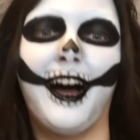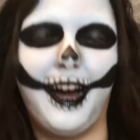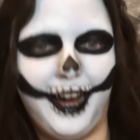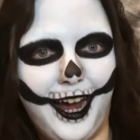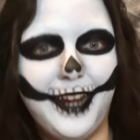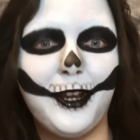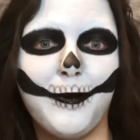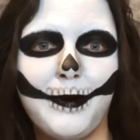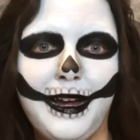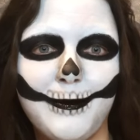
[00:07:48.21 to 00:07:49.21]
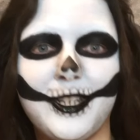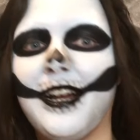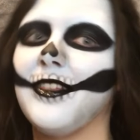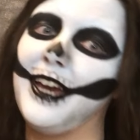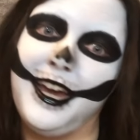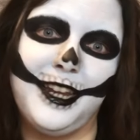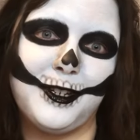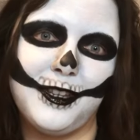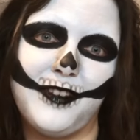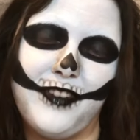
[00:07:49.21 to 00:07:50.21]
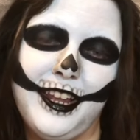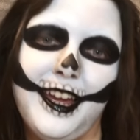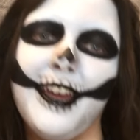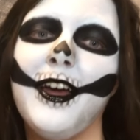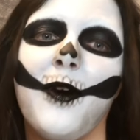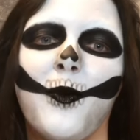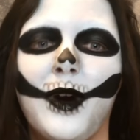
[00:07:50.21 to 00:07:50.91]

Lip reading: a hot new bombshell that entered the villa,